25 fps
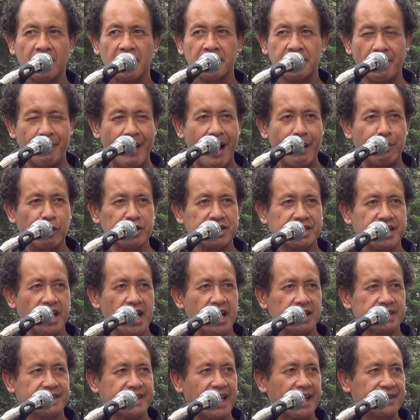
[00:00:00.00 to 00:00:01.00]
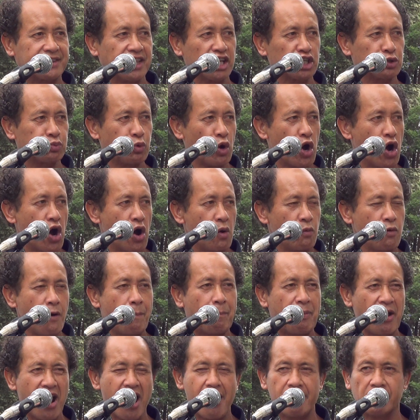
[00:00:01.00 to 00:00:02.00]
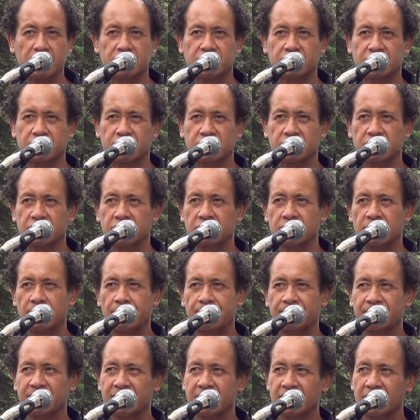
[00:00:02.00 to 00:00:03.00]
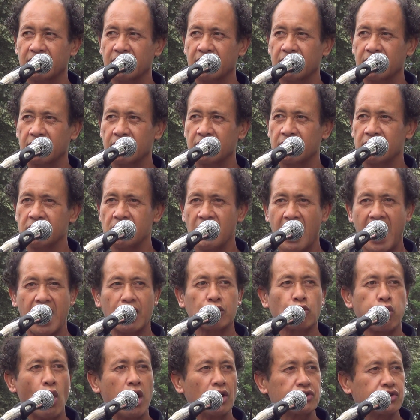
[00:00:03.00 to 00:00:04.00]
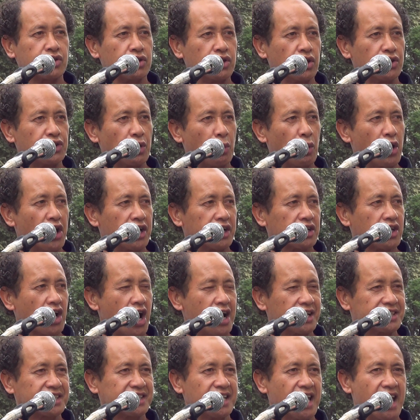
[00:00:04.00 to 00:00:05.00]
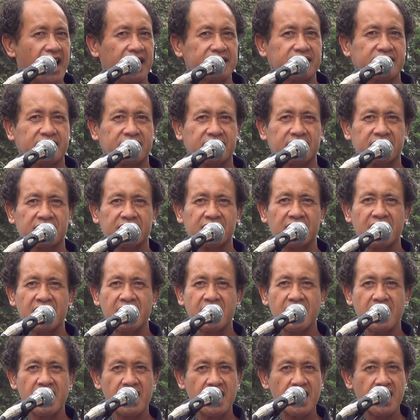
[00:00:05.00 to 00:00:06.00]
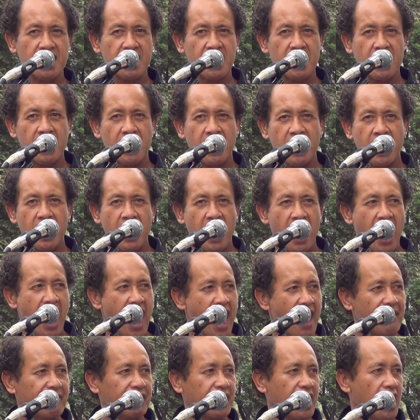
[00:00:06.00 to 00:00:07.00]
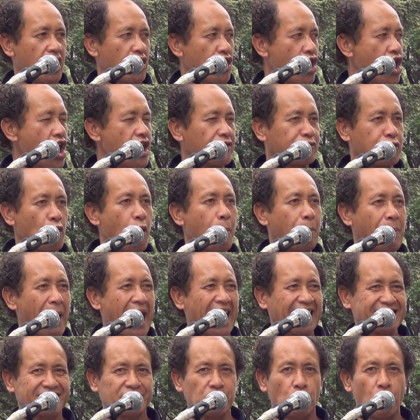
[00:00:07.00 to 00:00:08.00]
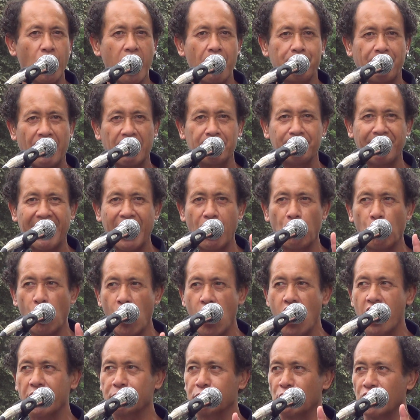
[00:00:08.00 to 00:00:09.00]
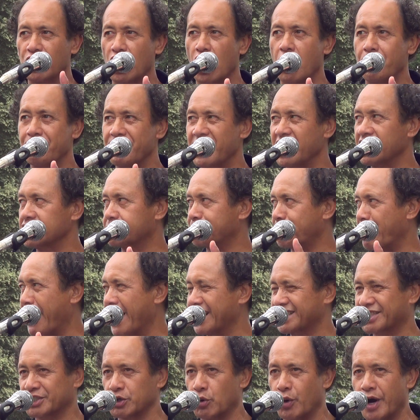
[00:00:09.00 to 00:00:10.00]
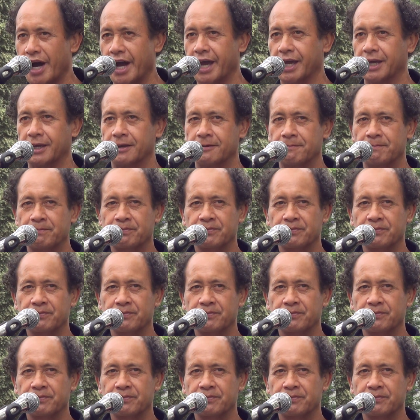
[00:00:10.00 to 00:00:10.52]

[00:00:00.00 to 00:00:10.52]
the Bible says that this world will perish. I quote to you the word of God says, Heaven and earth will pass away, but my word will no means pass away.